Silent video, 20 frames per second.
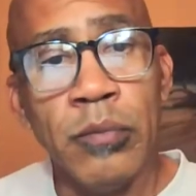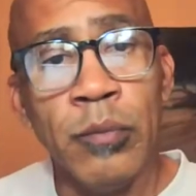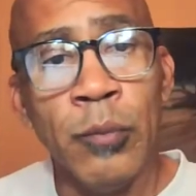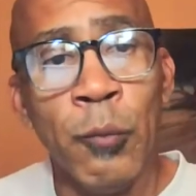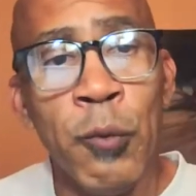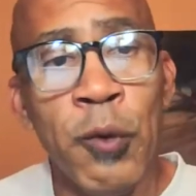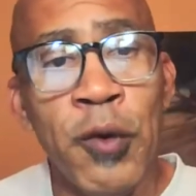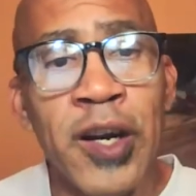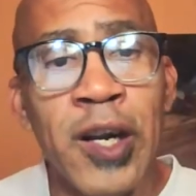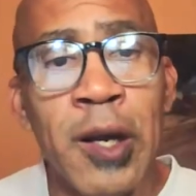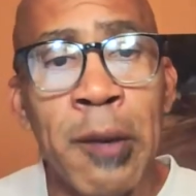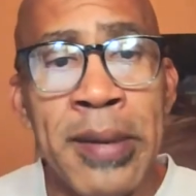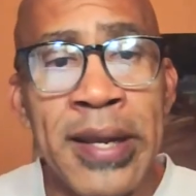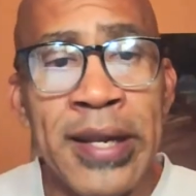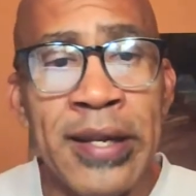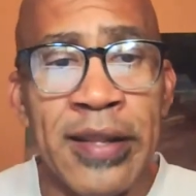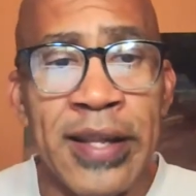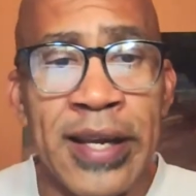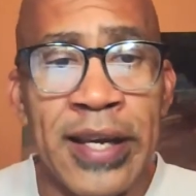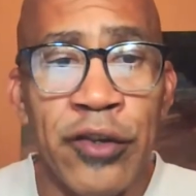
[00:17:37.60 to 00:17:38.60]
we
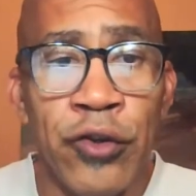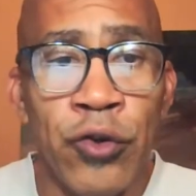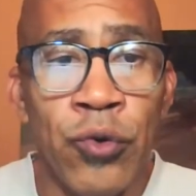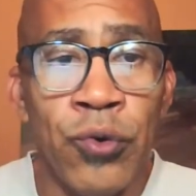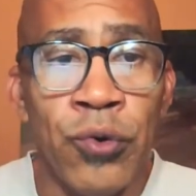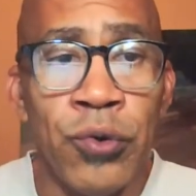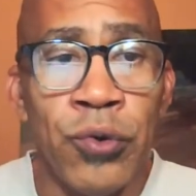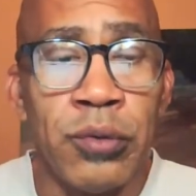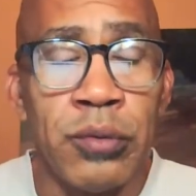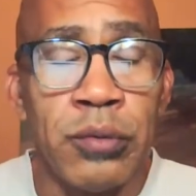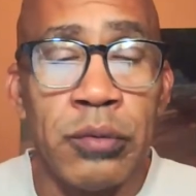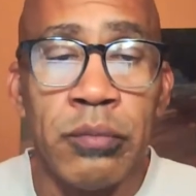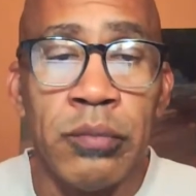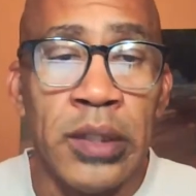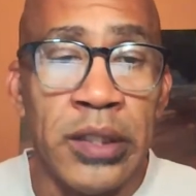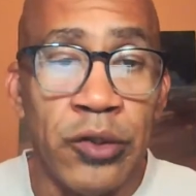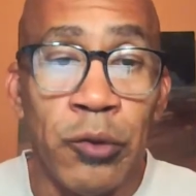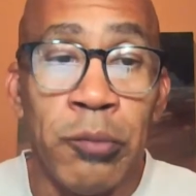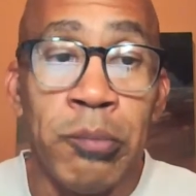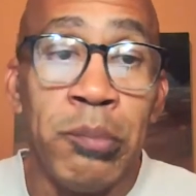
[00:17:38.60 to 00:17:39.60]
recommend that when
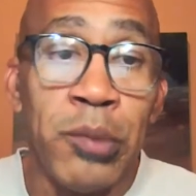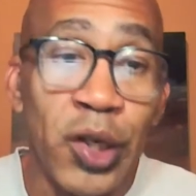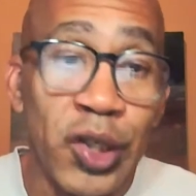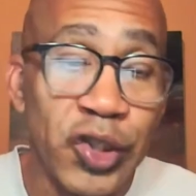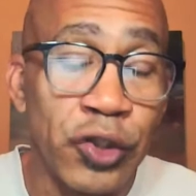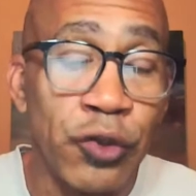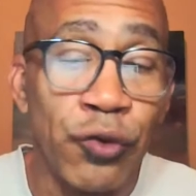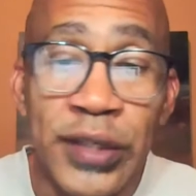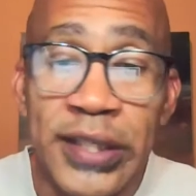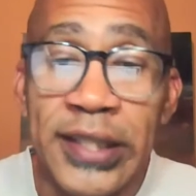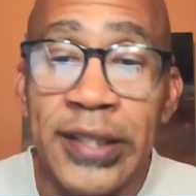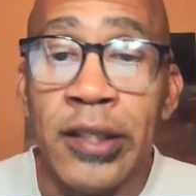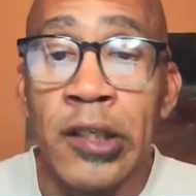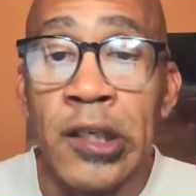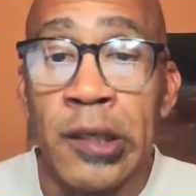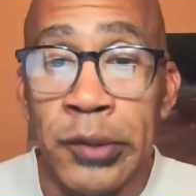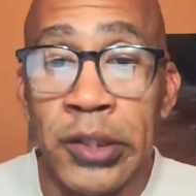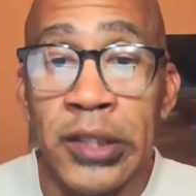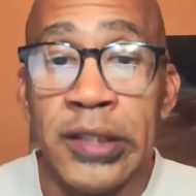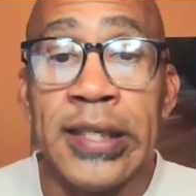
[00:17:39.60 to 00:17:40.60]
you must read the
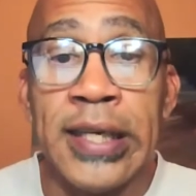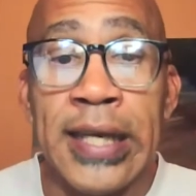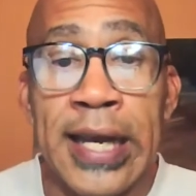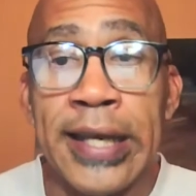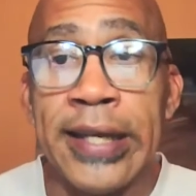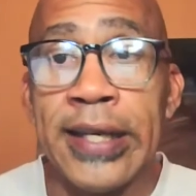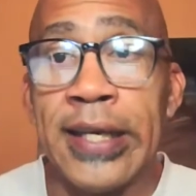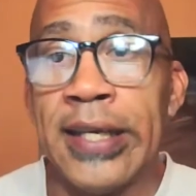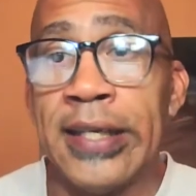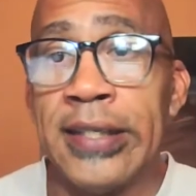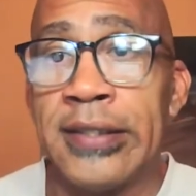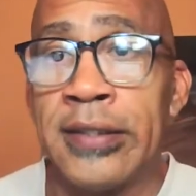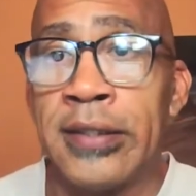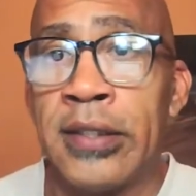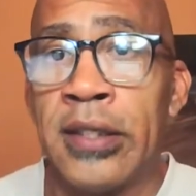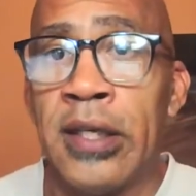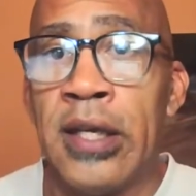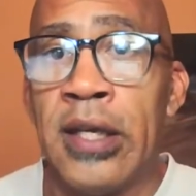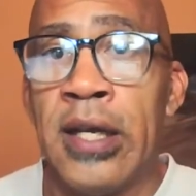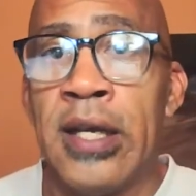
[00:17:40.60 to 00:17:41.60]
community guidelines.
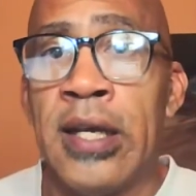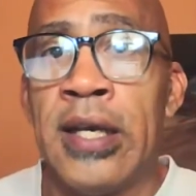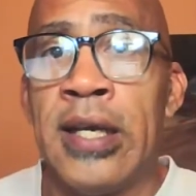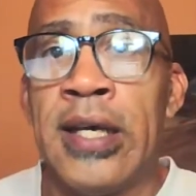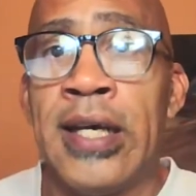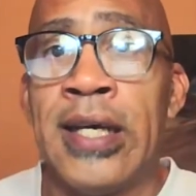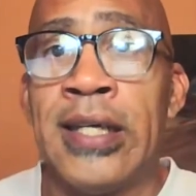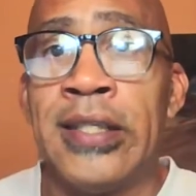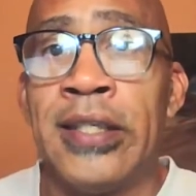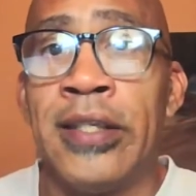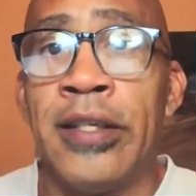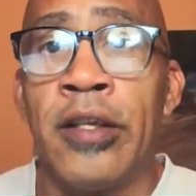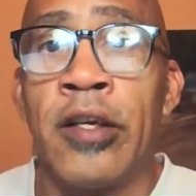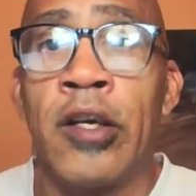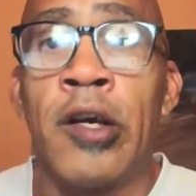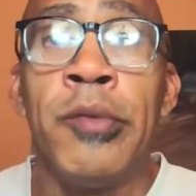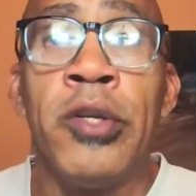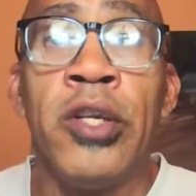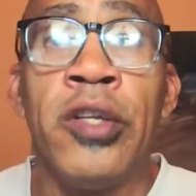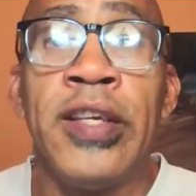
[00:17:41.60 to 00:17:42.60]
And in the
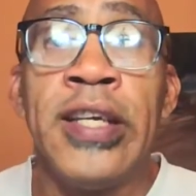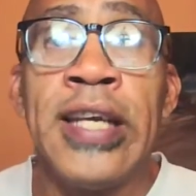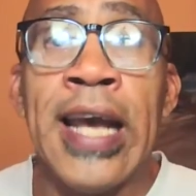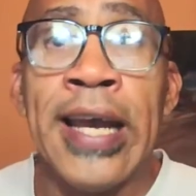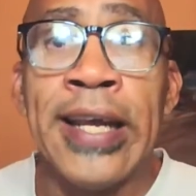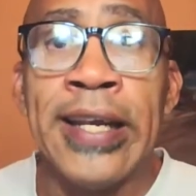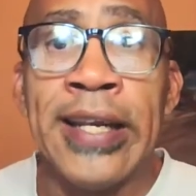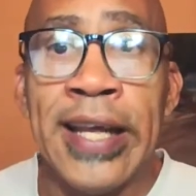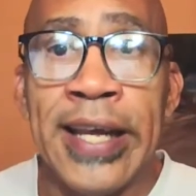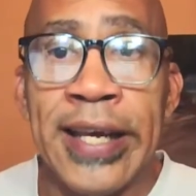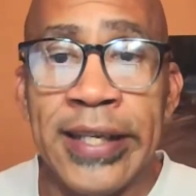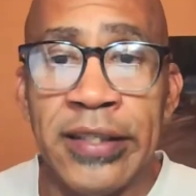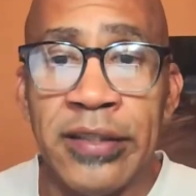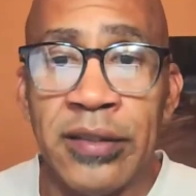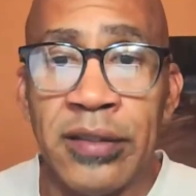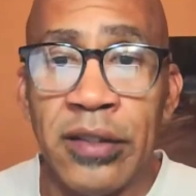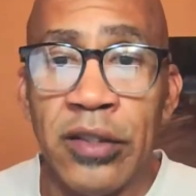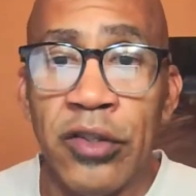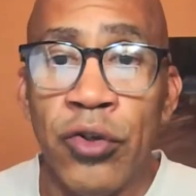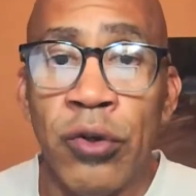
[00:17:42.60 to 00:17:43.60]
community
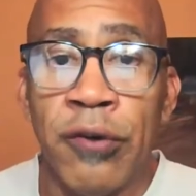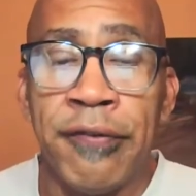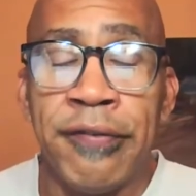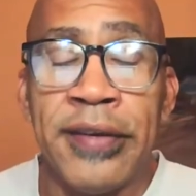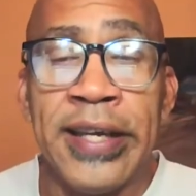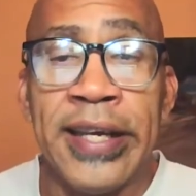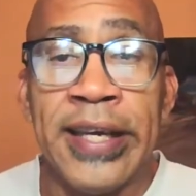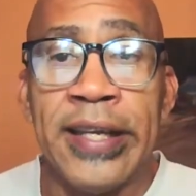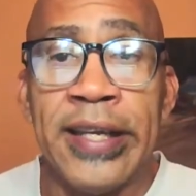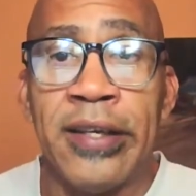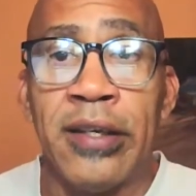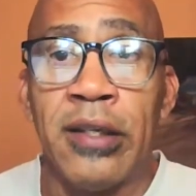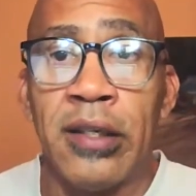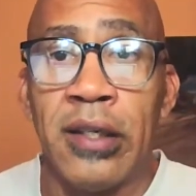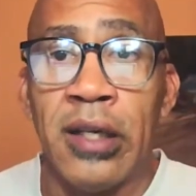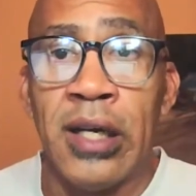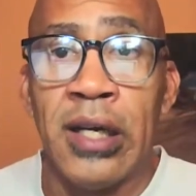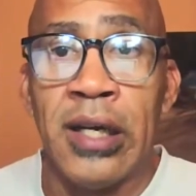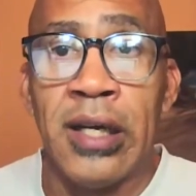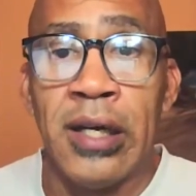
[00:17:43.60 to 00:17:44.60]
guidelines, you'll find
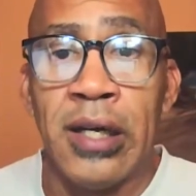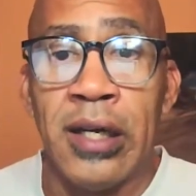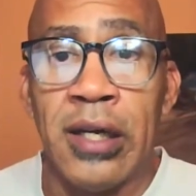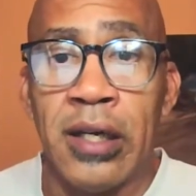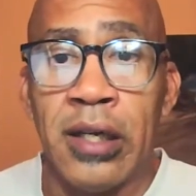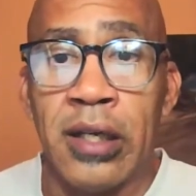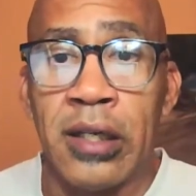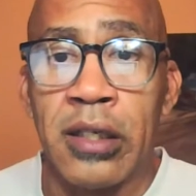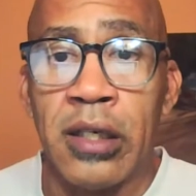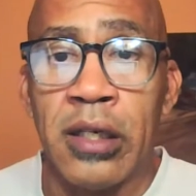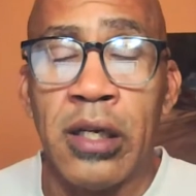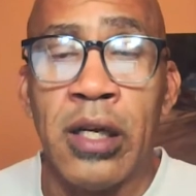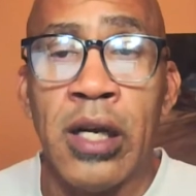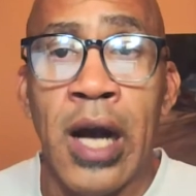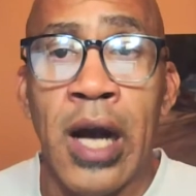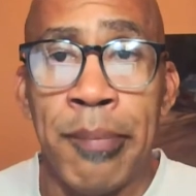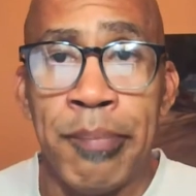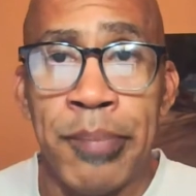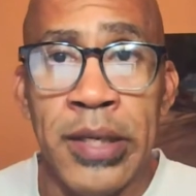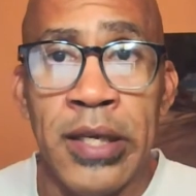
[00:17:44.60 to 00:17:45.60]
a
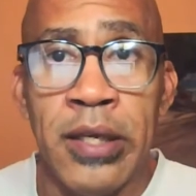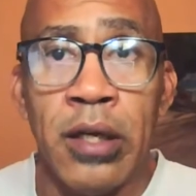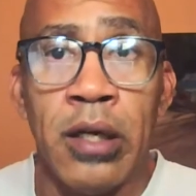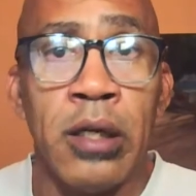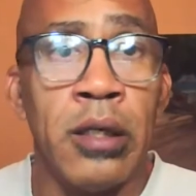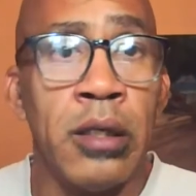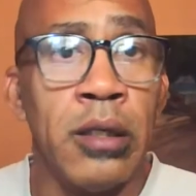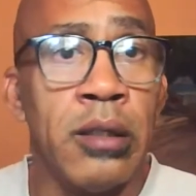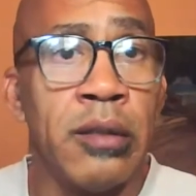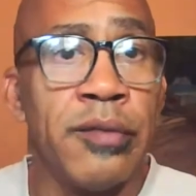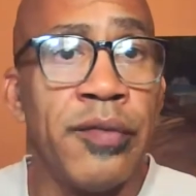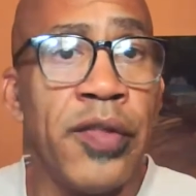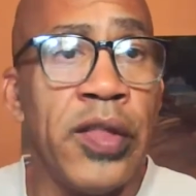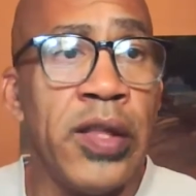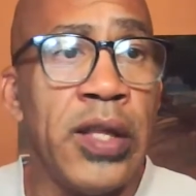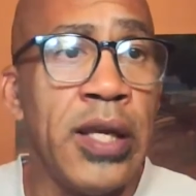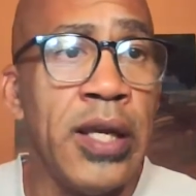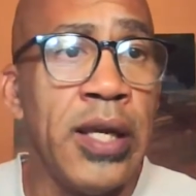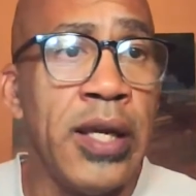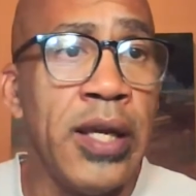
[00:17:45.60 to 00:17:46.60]
copy of
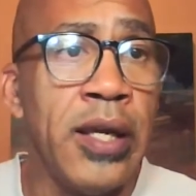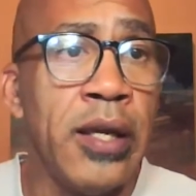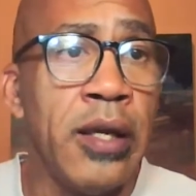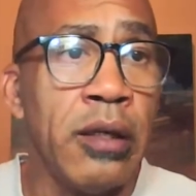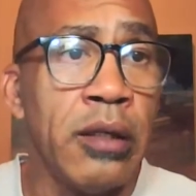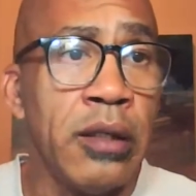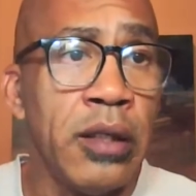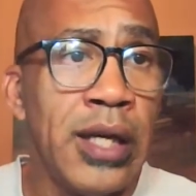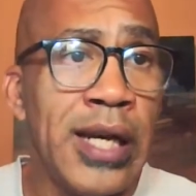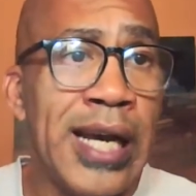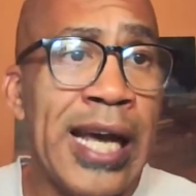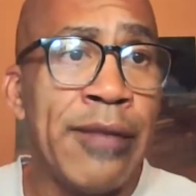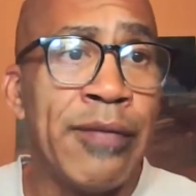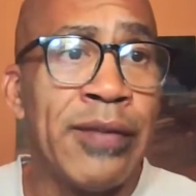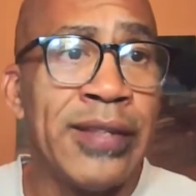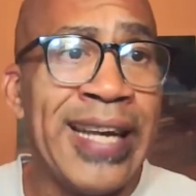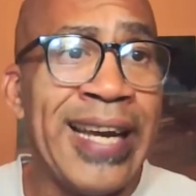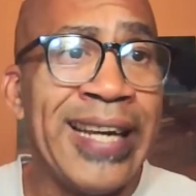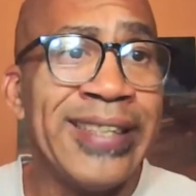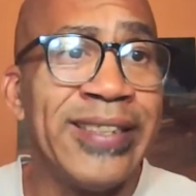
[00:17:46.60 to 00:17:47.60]
the
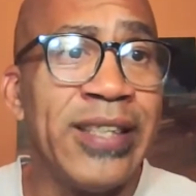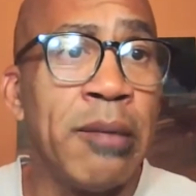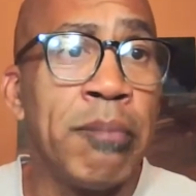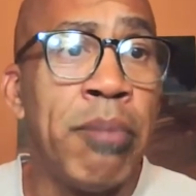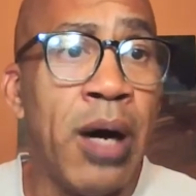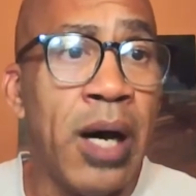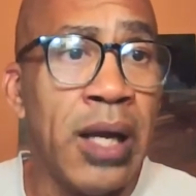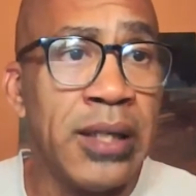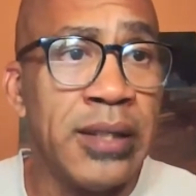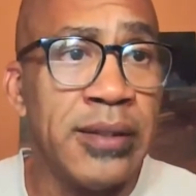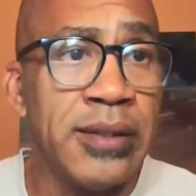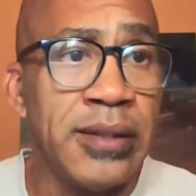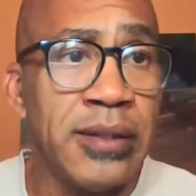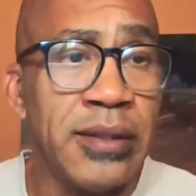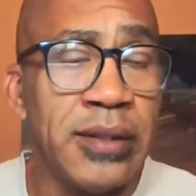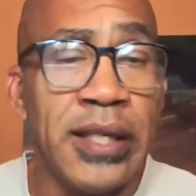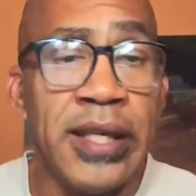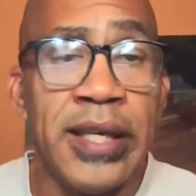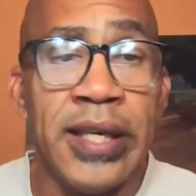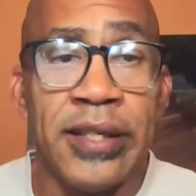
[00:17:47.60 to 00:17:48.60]
advertising policies
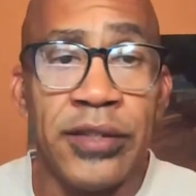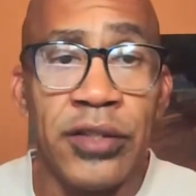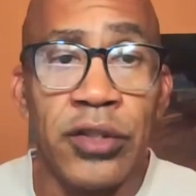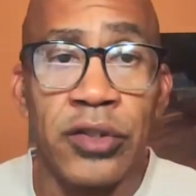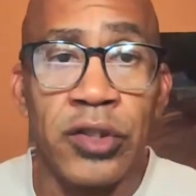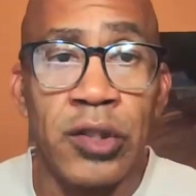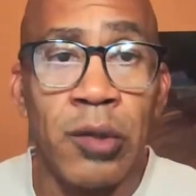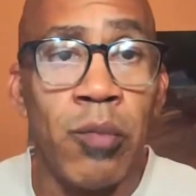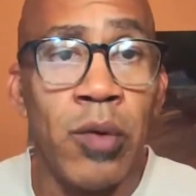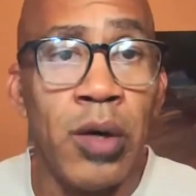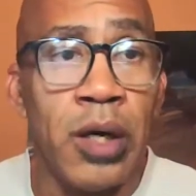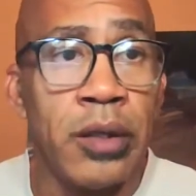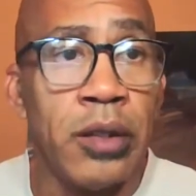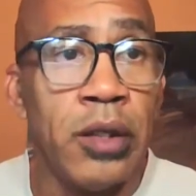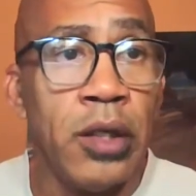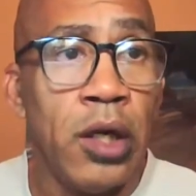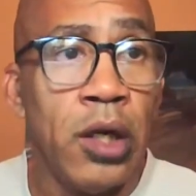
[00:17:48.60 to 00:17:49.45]
in case you're someone